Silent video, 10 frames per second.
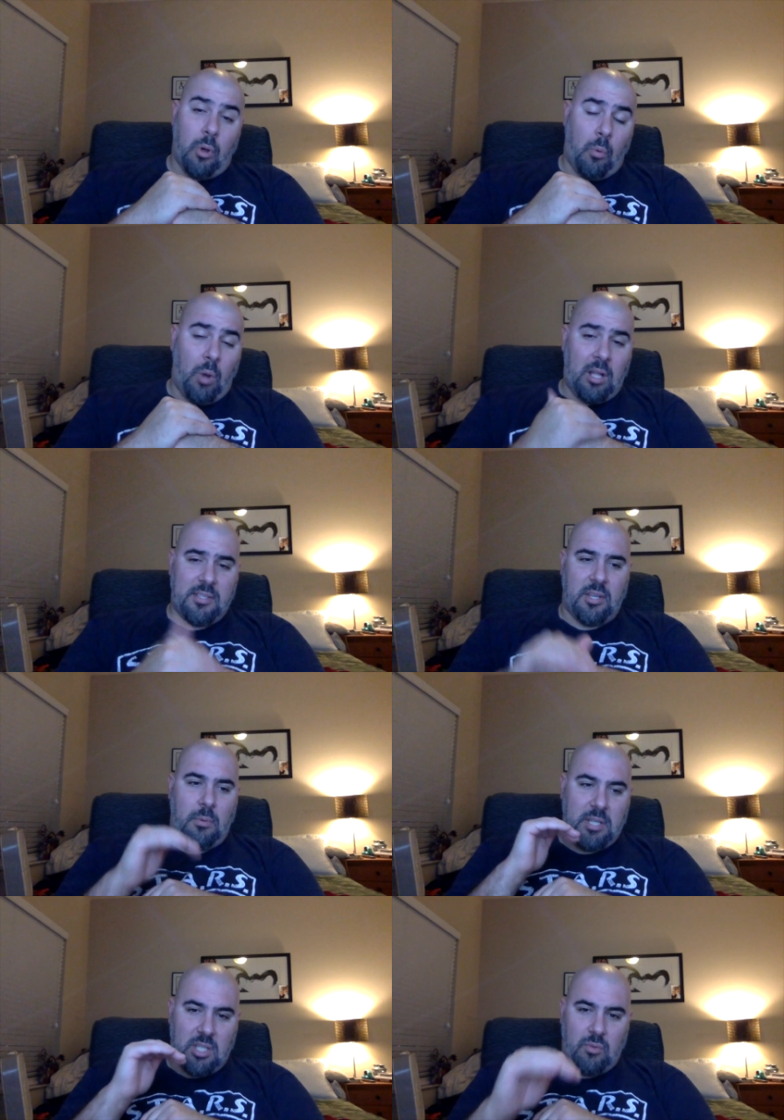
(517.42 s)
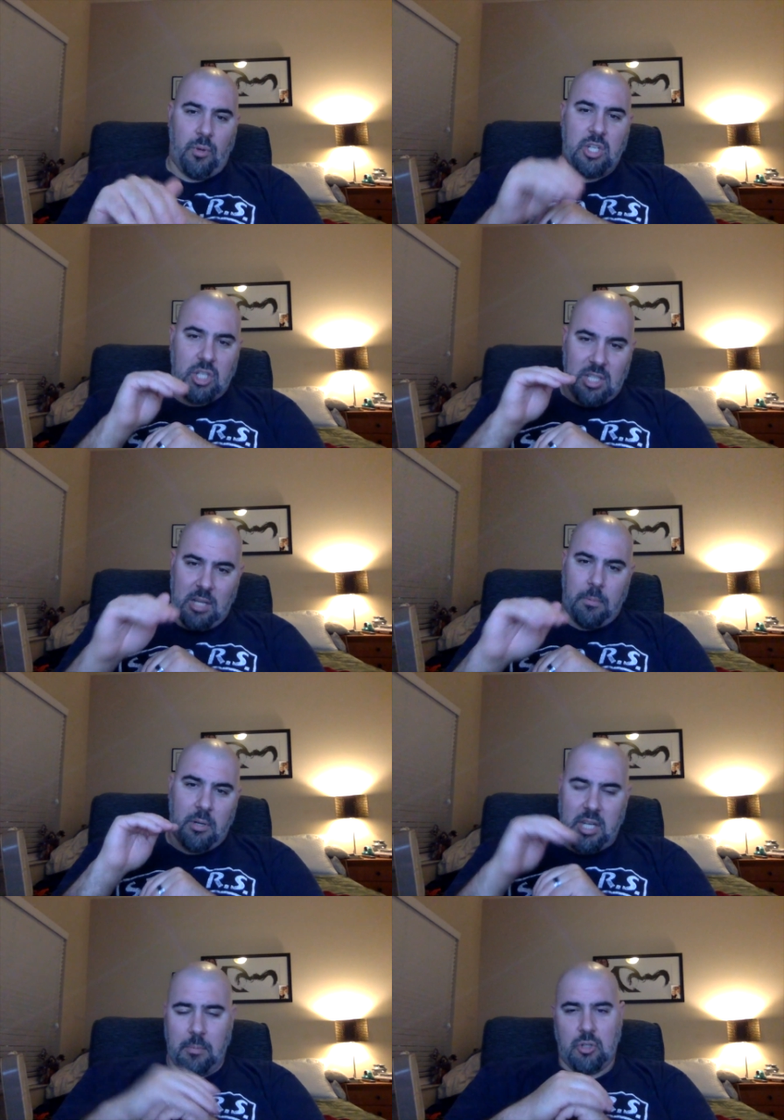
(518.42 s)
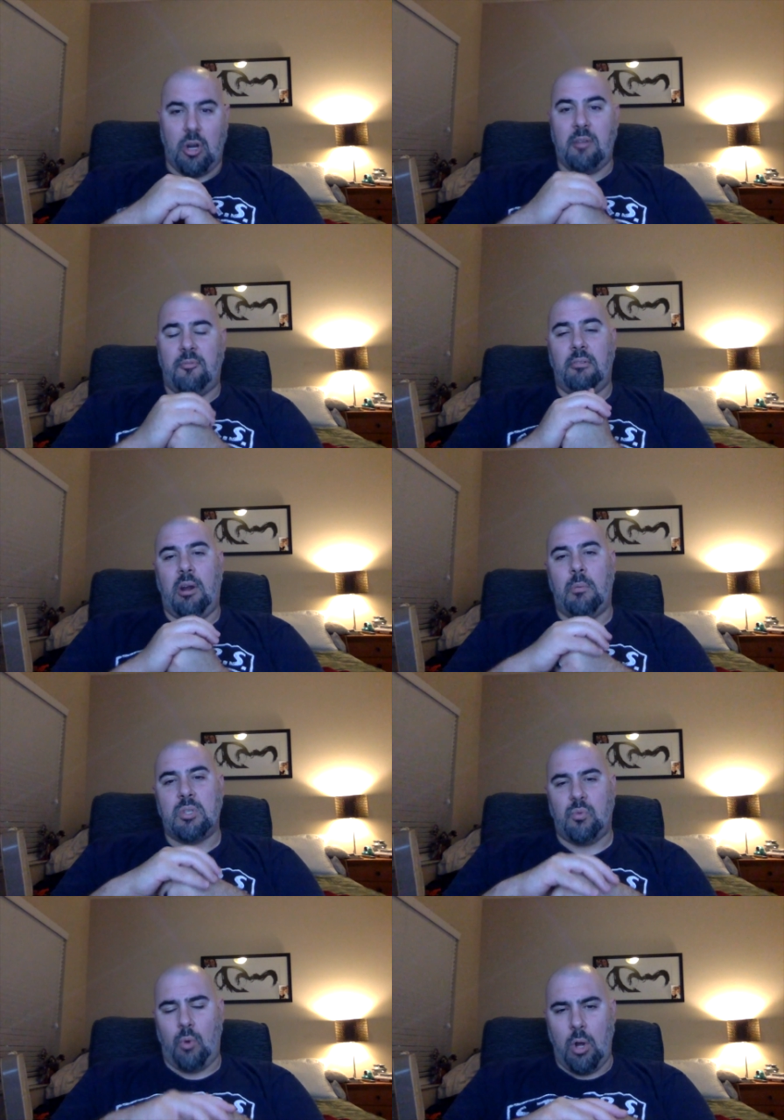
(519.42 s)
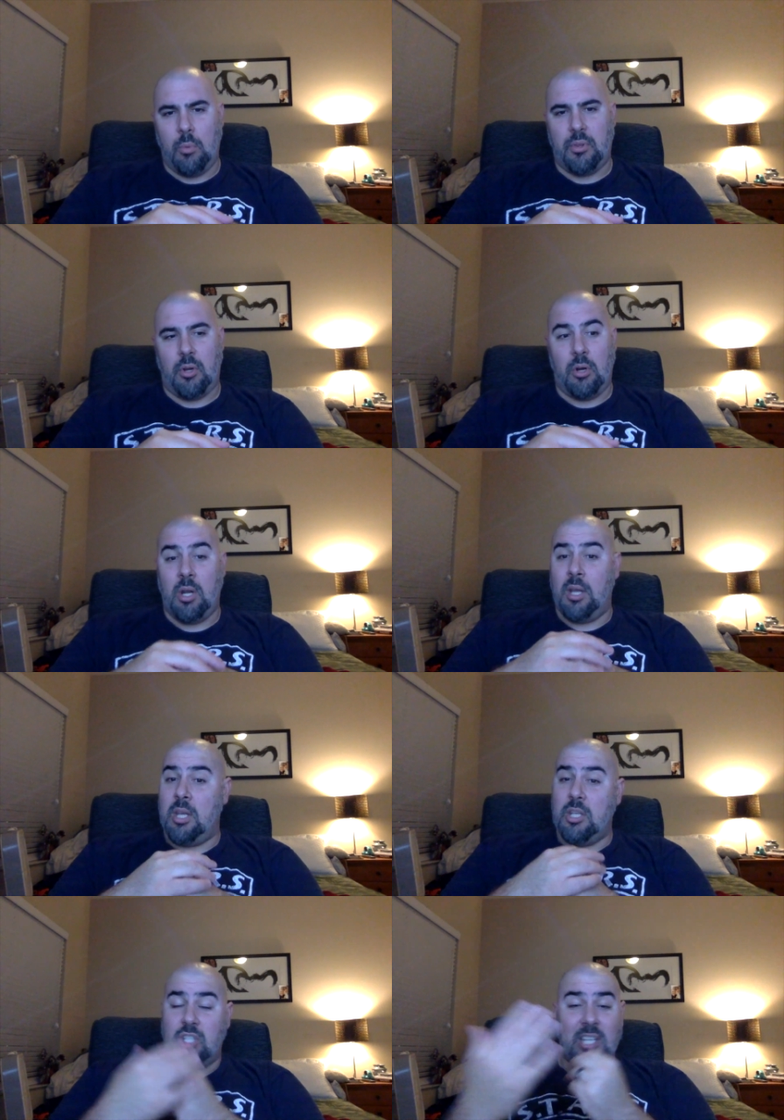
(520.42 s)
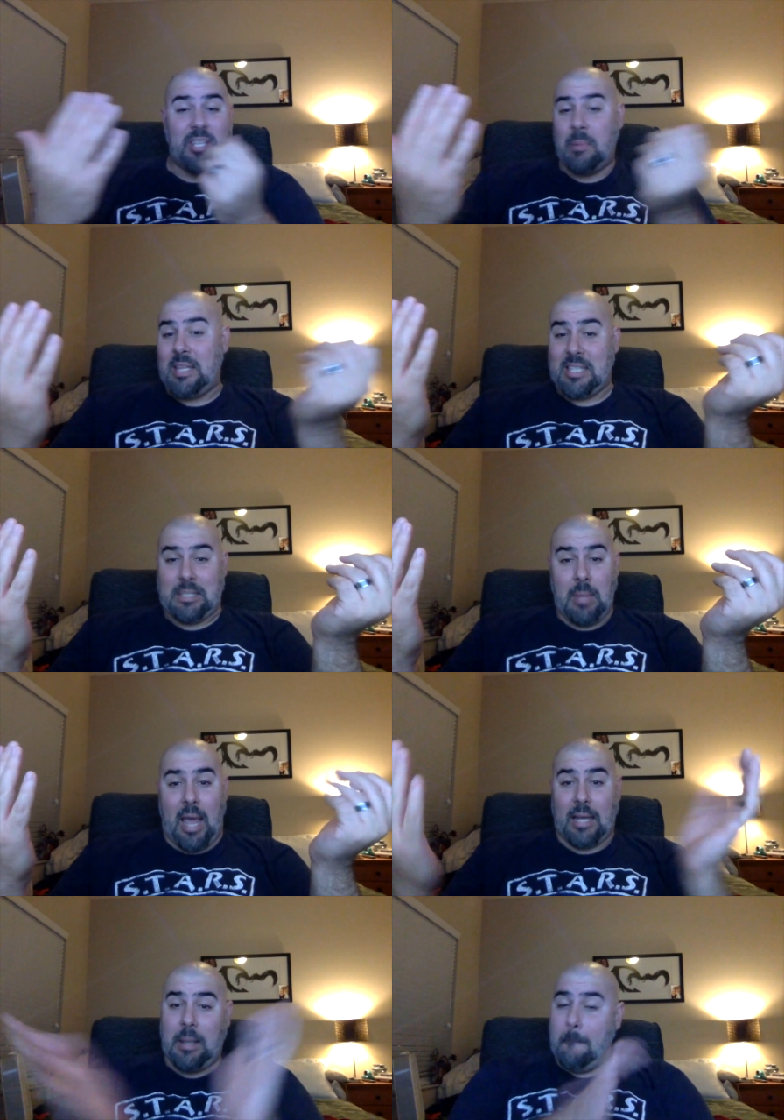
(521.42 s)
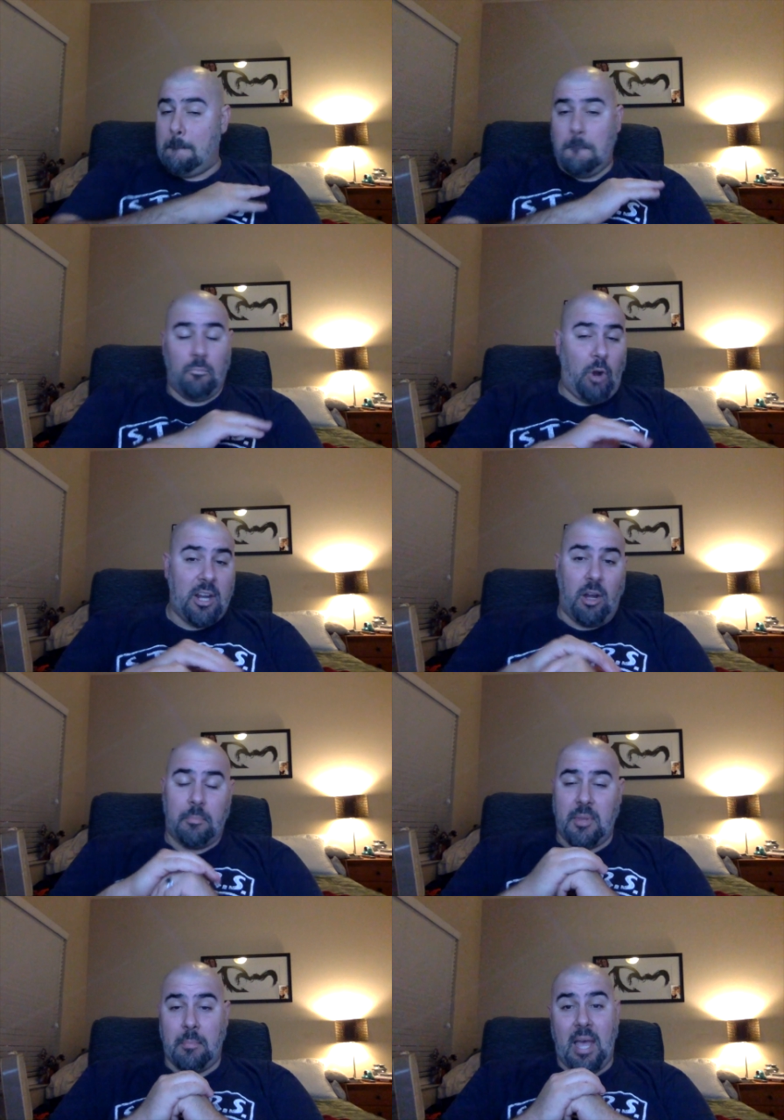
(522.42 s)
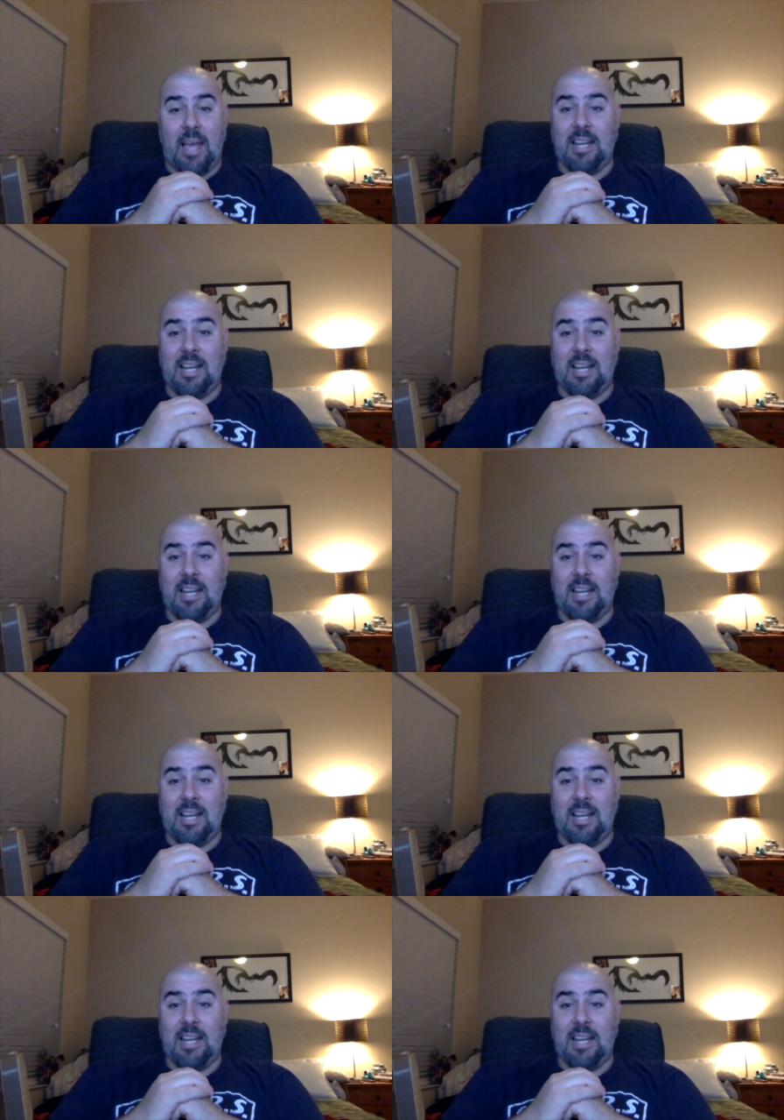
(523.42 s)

while Zoe's just reaching deeper and deeper trying to figure out what's wrong with her, she ends up getting smacked right off the bat.